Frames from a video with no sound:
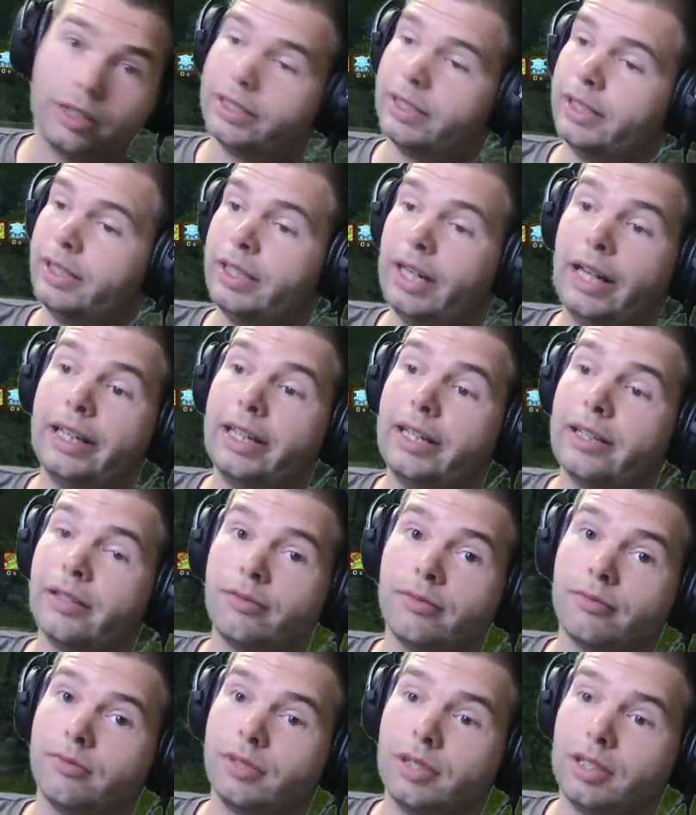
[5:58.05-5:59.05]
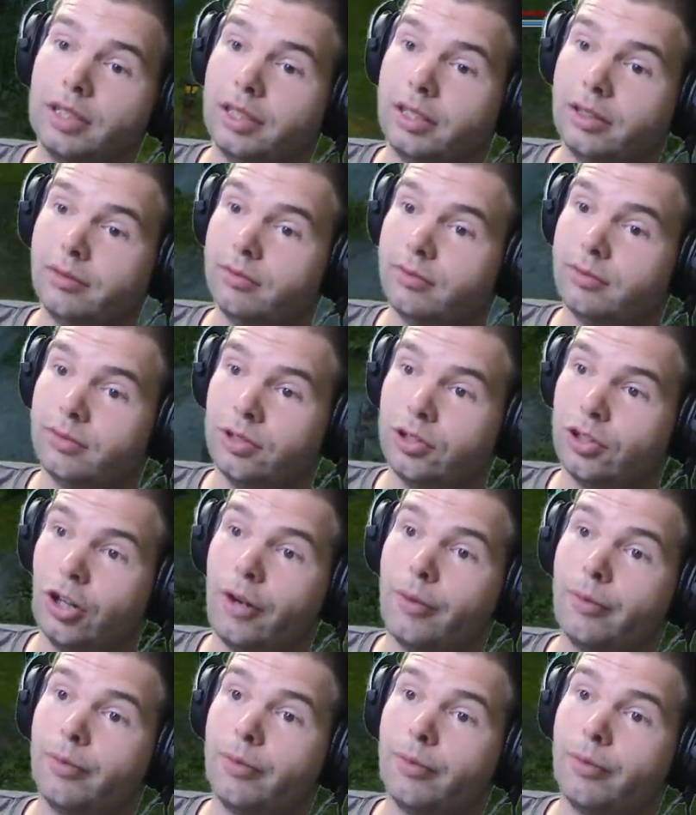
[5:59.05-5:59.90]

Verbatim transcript: and then I can like start